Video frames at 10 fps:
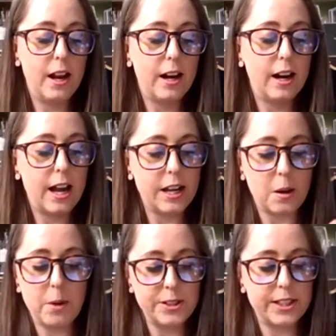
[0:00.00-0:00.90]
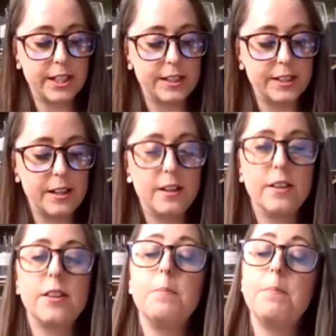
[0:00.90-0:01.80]
Like most things,
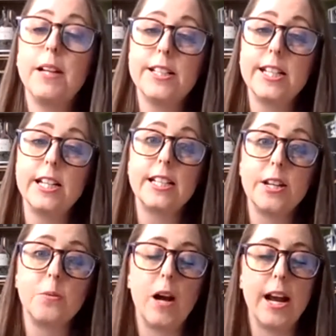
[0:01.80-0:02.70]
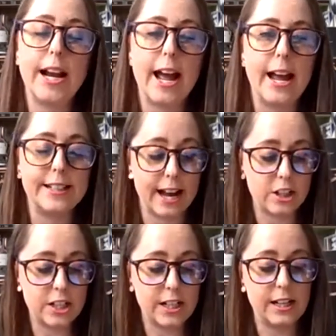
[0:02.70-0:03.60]
the ability to taste wine is
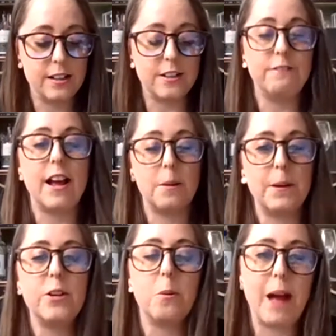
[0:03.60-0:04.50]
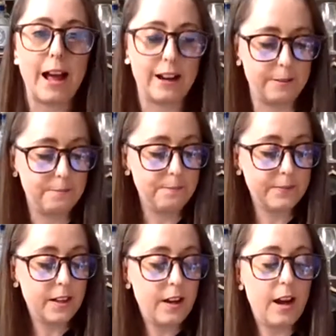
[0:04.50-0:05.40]
actually developing your palate,
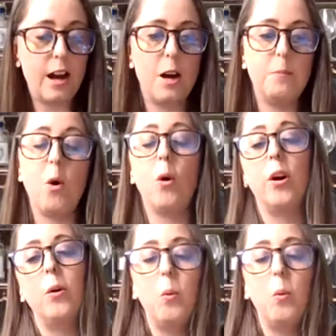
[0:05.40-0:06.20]
or